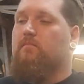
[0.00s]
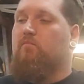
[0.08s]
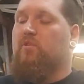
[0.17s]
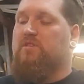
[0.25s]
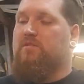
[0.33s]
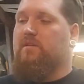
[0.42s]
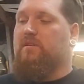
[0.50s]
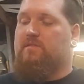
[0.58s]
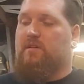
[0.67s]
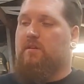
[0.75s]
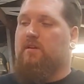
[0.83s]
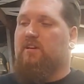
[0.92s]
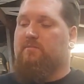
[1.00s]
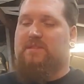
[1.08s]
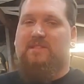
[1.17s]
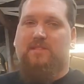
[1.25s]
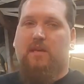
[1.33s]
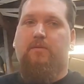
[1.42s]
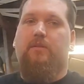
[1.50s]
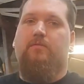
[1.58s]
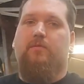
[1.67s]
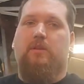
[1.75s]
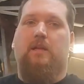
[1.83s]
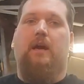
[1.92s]
Which the interior I've been saving
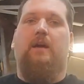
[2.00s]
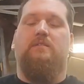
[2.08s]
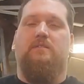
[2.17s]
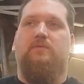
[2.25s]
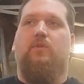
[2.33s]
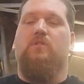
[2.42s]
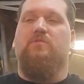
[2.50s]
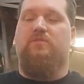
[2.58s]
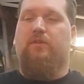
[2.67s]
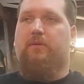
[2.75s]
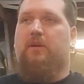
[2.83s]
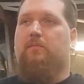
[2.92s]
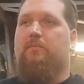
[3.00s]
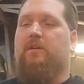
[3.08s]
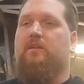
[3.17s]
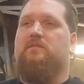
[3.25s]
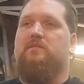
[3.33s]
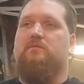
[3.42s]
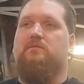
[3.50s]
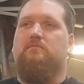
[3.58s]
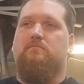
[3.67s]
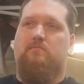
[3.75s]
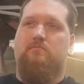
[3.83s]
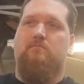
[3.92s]
for last as far as doing it, because in
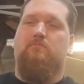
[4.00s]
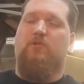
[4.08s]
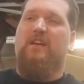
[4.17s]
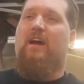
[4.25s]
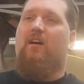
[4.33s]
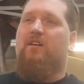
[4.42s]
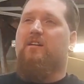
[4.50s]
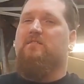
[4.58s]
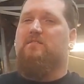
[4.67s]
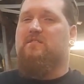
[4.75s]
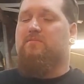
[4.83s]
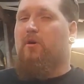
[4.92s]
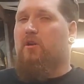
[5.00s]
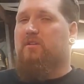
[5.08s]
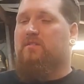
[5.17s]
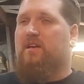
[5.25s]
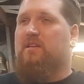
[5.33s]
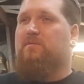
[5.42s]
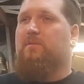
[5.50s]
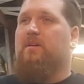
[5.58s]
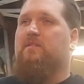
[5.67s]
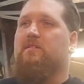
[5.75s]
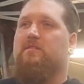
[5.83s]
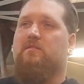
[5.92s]
reality it's the smallest
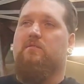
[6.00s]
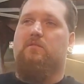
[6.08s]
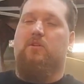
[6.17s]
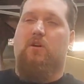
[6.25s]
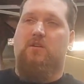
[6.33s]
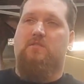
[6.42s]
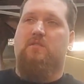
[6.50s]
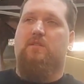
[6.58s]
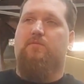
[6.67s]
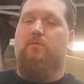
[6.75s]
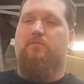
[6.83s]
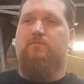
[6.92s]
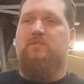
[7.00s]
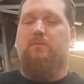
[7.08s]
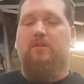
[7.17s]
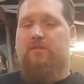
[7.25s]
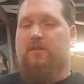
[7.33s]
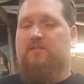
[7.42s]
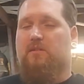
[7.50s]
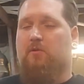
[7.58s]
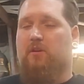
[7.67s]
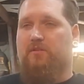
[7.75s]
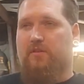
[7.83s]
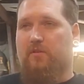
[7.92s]
aspect. It is a little costly for some of the things I
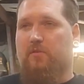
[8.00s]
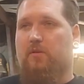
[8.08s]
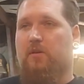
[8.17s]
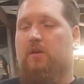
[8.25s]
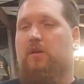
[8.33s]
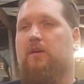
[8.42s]
want to do.